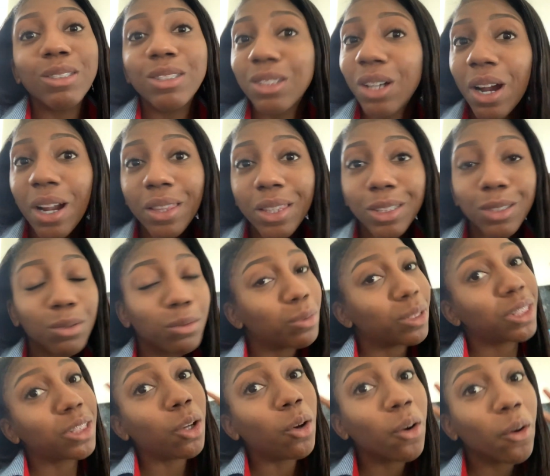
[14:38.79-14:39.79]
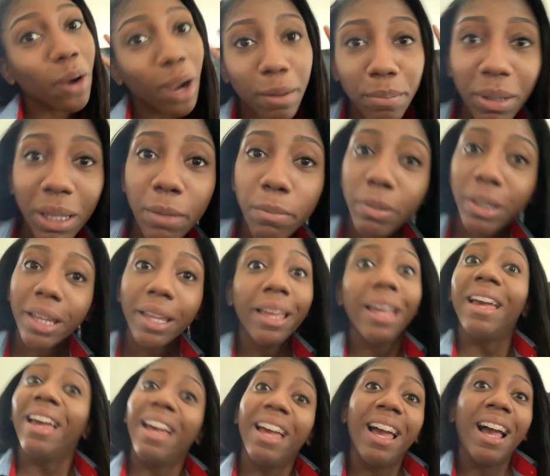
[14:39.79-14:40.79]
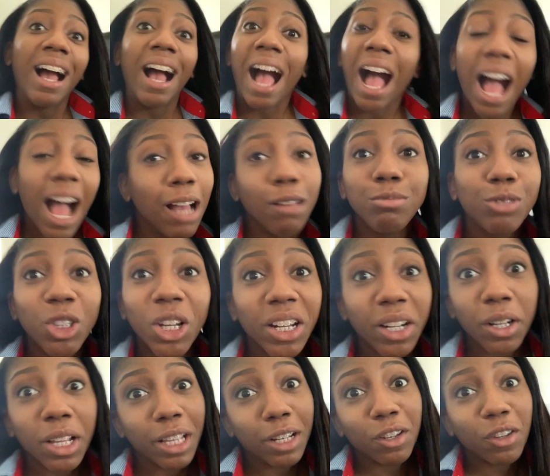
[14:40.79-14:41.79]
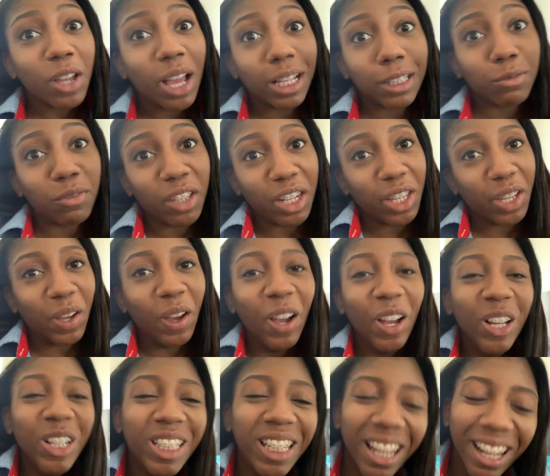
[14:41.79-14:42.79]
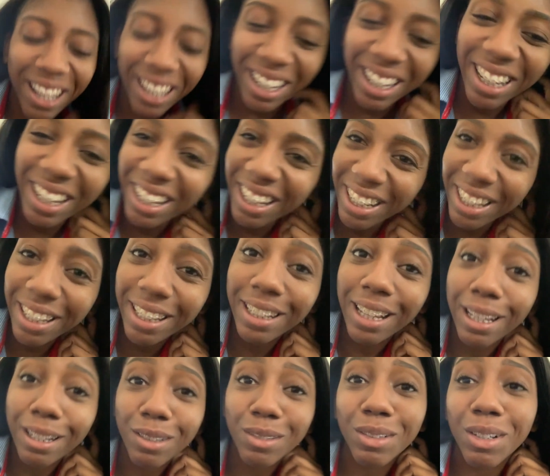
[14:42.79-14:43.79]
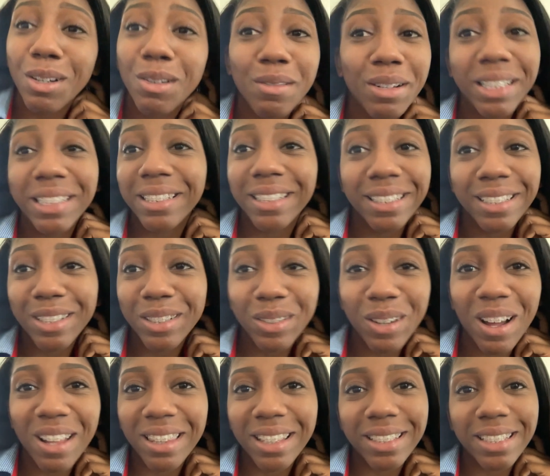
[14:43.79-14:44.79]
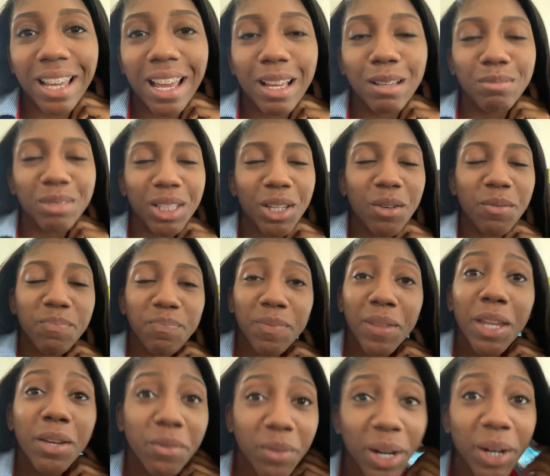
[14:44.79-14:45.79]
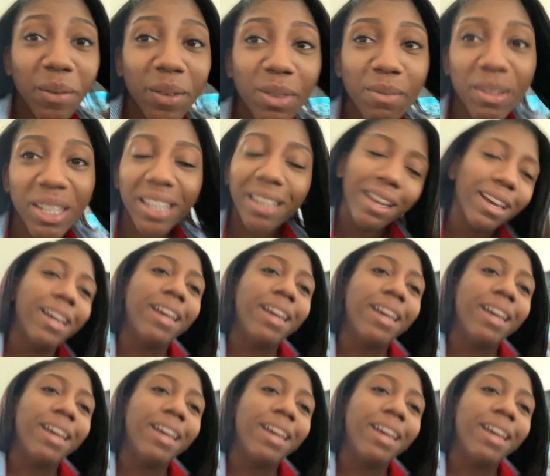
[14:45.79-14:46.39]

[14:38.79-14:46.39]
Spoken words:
Sorry this one was so crappy, but I'm trying to give you guys videos and I don't know what to do all the time, so work with me.